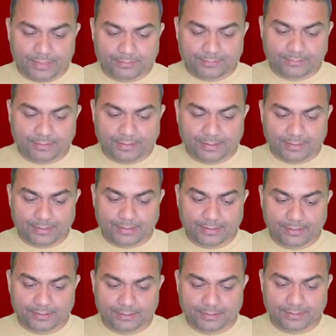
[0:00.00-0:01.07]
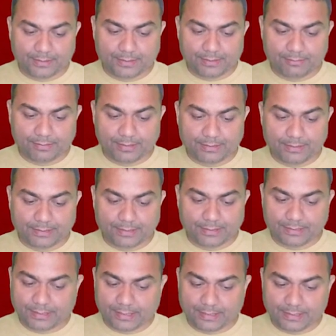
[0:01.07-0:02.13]
Excel,
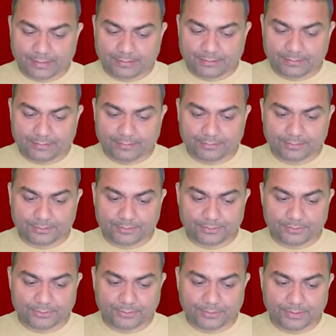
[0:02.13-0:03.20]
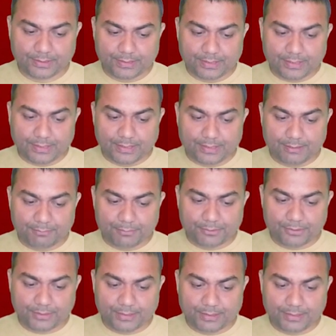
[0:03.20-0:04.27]
leveraging data analysis, good.
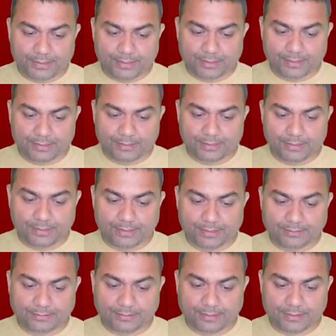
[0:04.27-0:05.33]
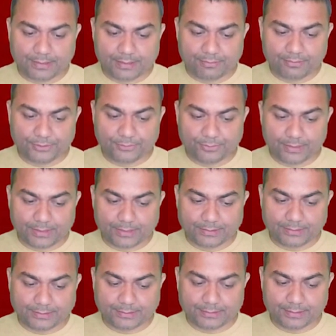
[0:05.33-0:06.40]
Reporting, enhanced data
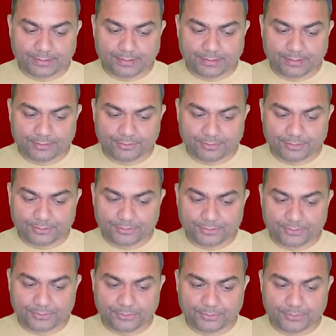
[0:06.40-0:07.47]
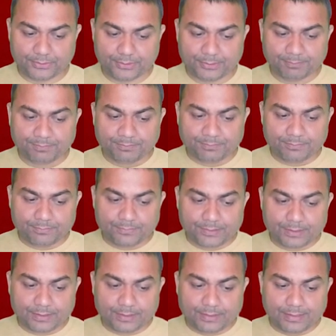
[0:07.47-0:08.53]
visualization, it is also good.
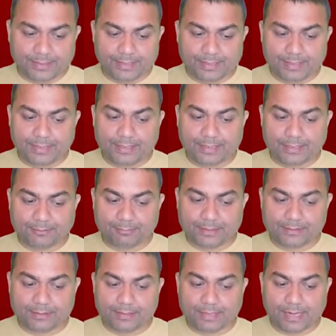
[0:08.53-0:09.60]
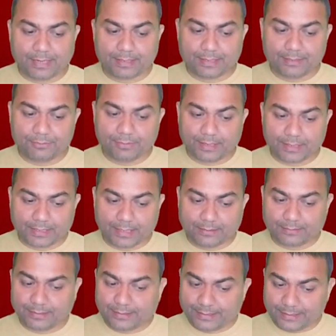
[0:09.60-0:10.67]
Here it has mentioned like he worked
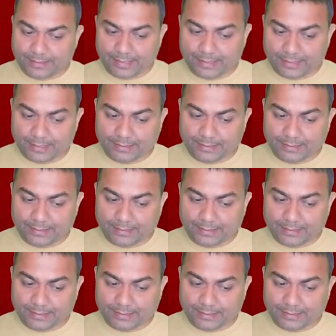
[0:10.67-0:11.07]
as a data